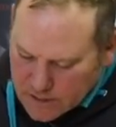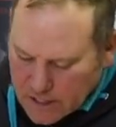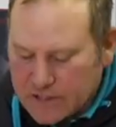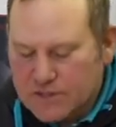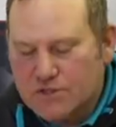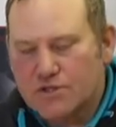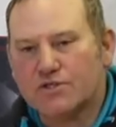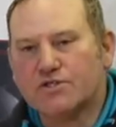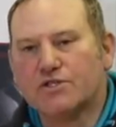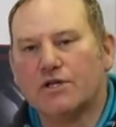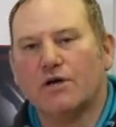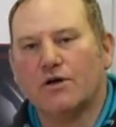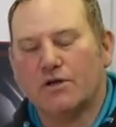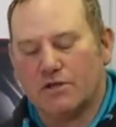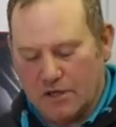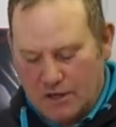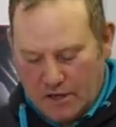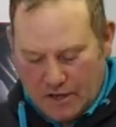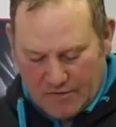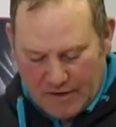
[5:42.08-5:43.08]
that's the
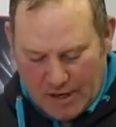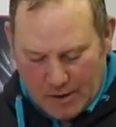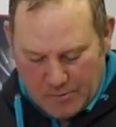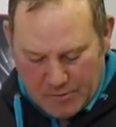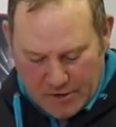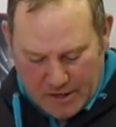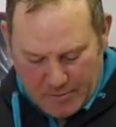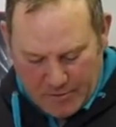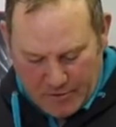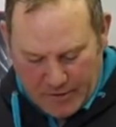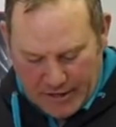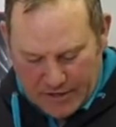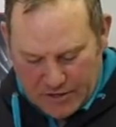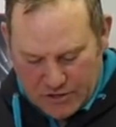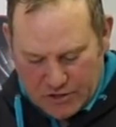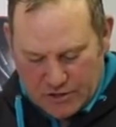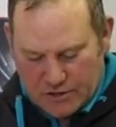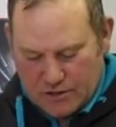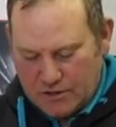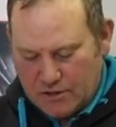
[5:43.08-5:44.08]
start of our
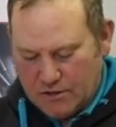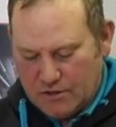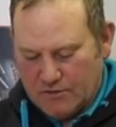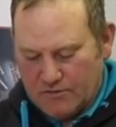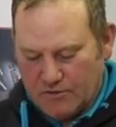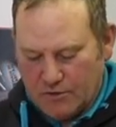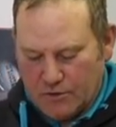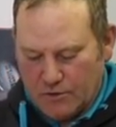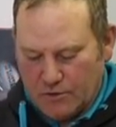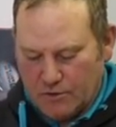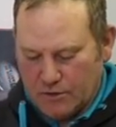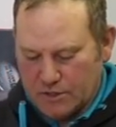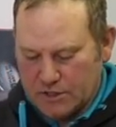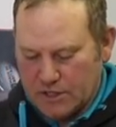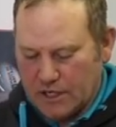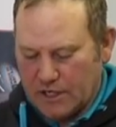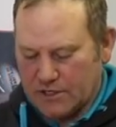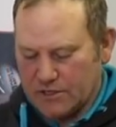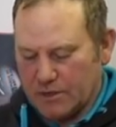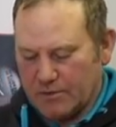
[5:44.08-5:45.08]
preparation for the hook
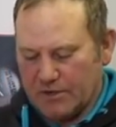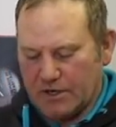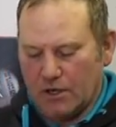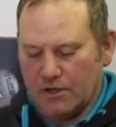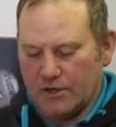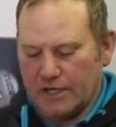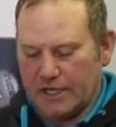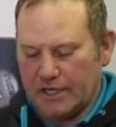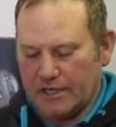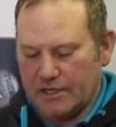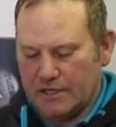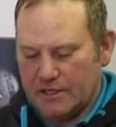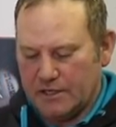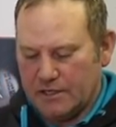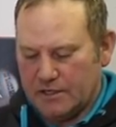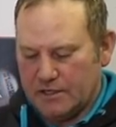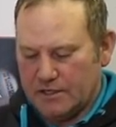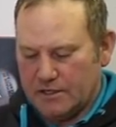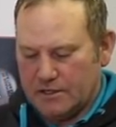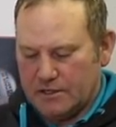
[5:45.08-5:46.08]
tie. So we've got the
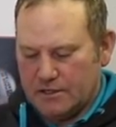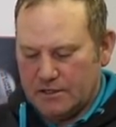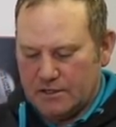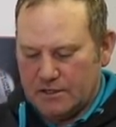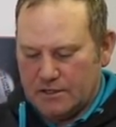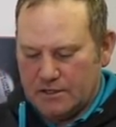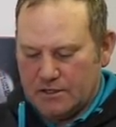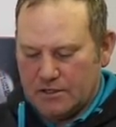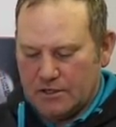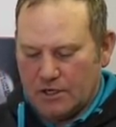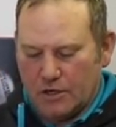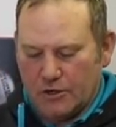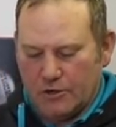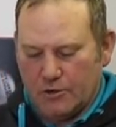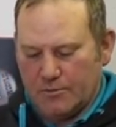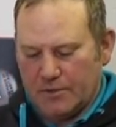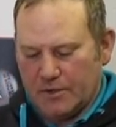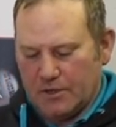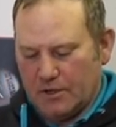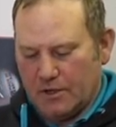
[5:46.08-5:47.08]

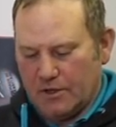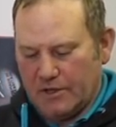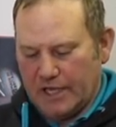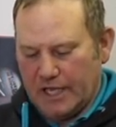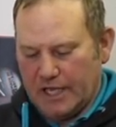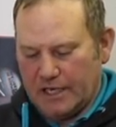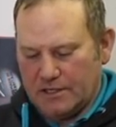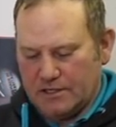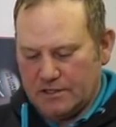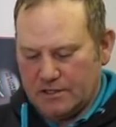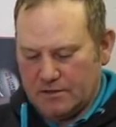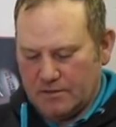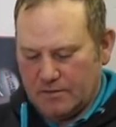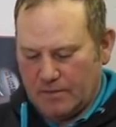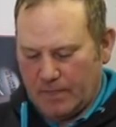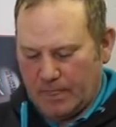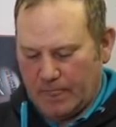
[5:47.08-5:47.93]
loop on the end.